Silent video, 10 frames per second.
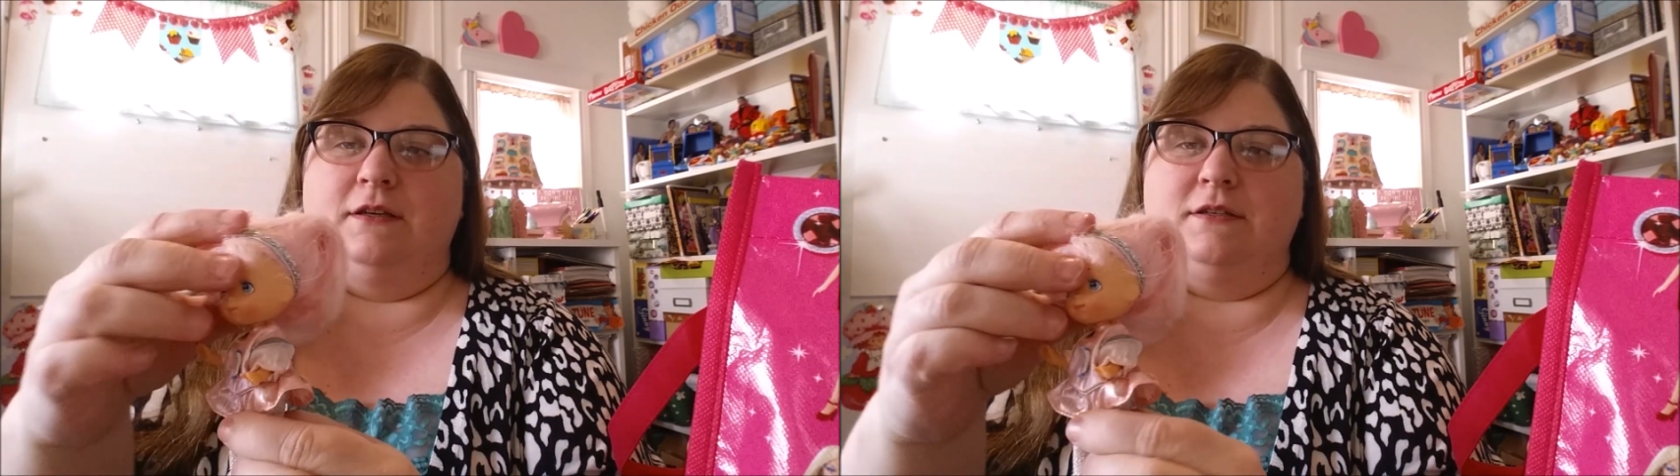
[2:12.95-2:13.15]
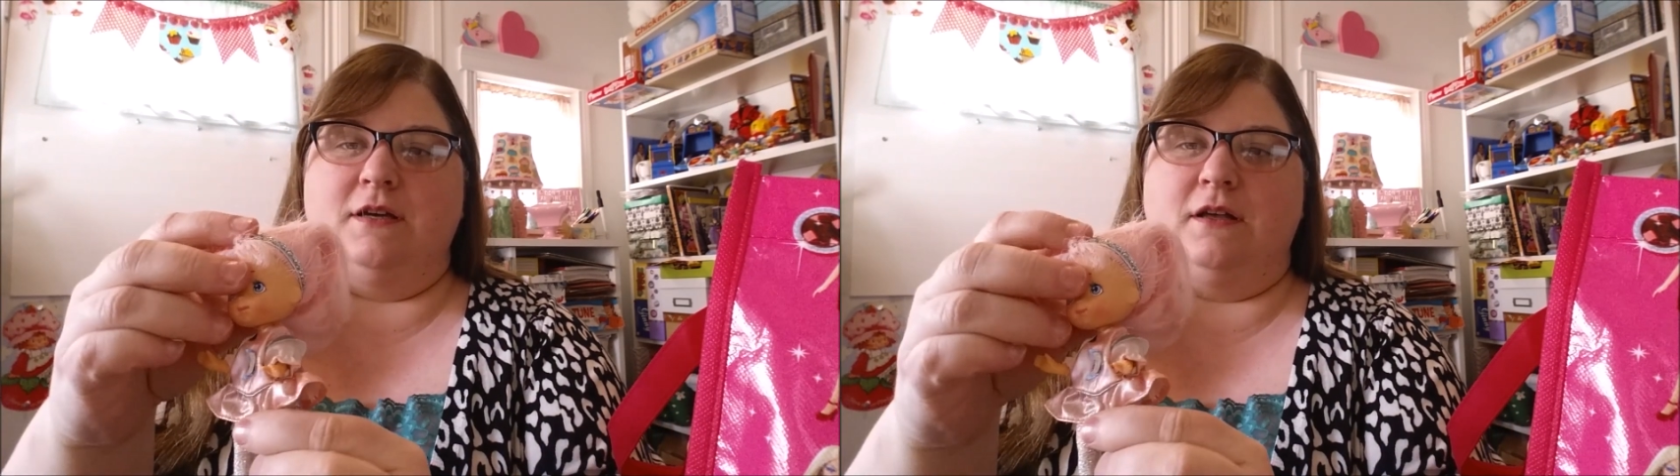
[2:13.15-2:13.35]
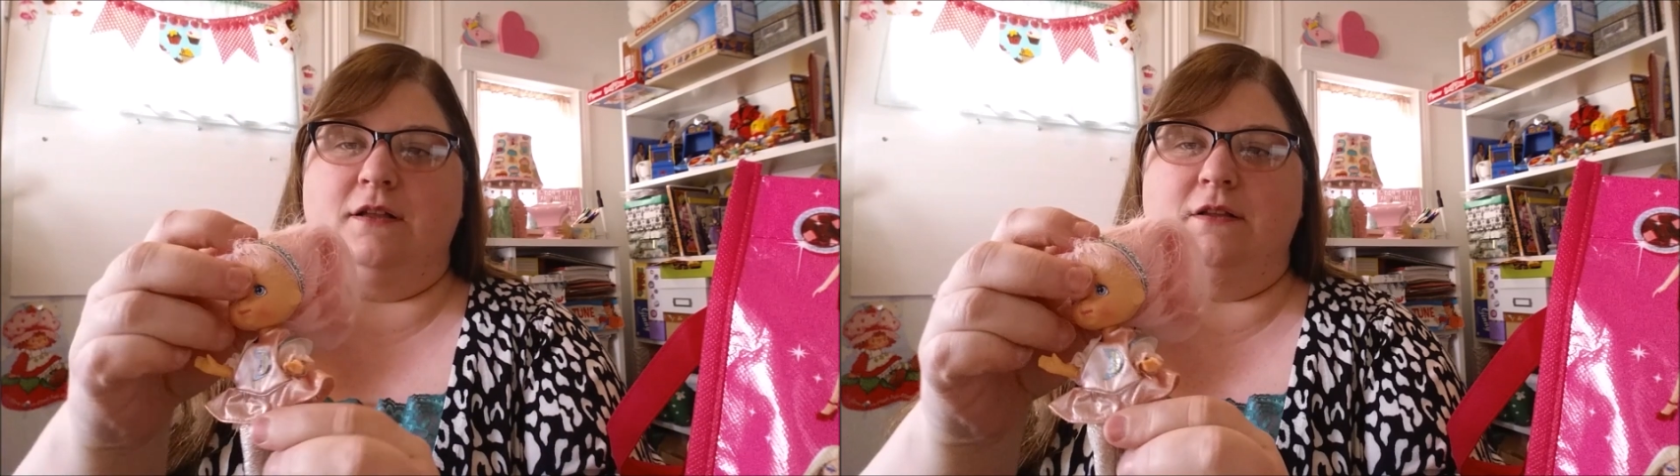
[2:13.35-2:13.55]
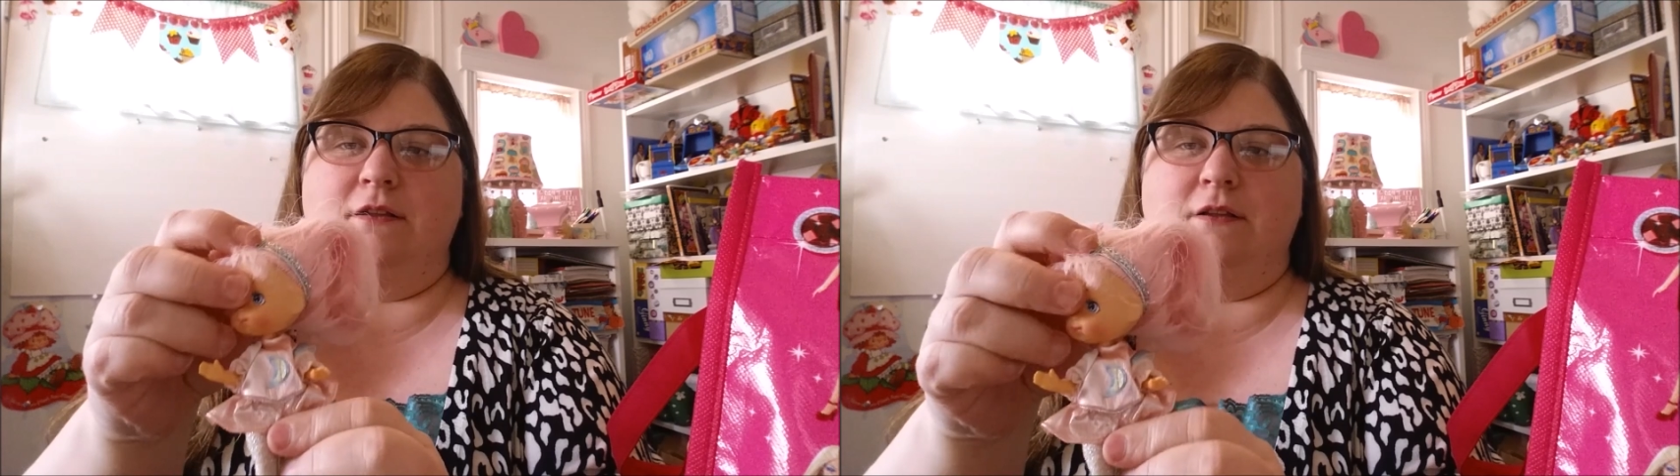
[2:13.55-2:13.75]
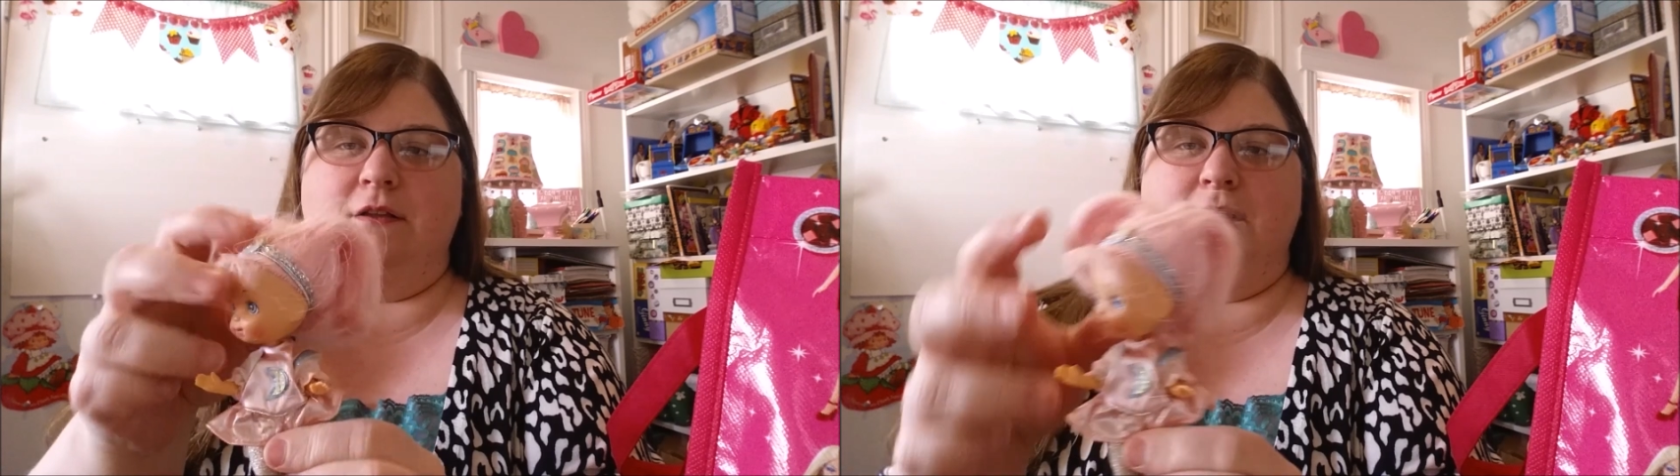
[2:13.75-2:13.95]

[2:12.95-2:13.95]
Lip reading: doll.